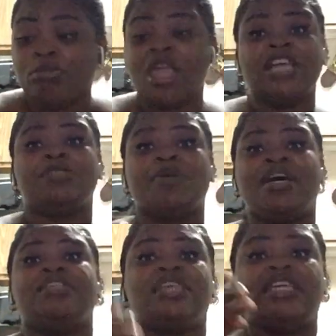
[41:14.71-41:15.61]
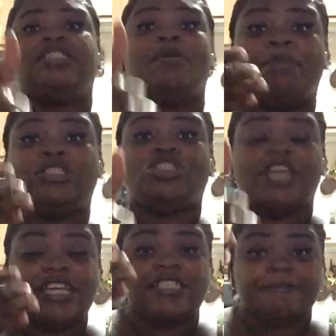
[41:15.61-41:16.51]
is because
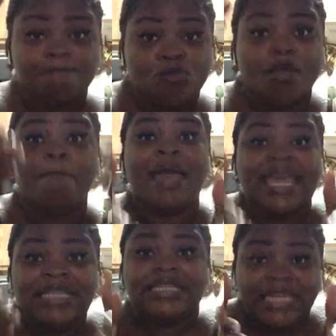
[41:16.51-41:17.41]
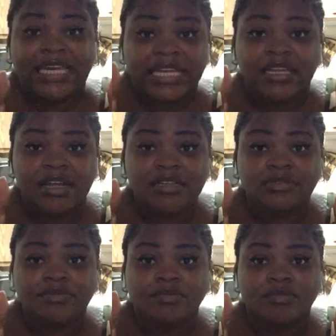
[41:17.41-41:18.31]
it's mainly
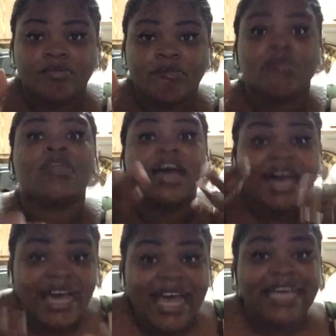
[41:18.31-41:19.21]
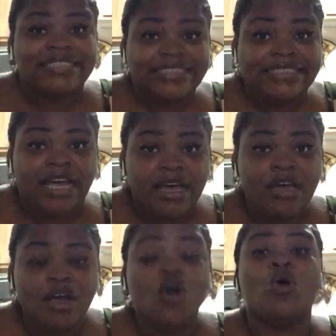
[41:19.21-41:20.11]
us
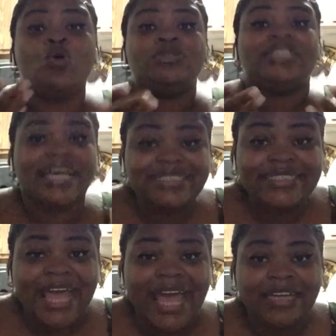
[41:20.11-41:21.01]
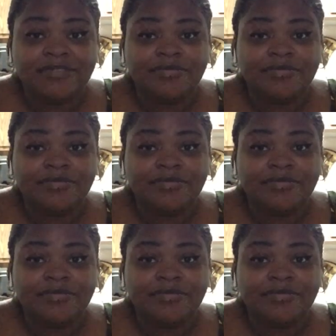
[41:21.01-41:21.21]
who does that.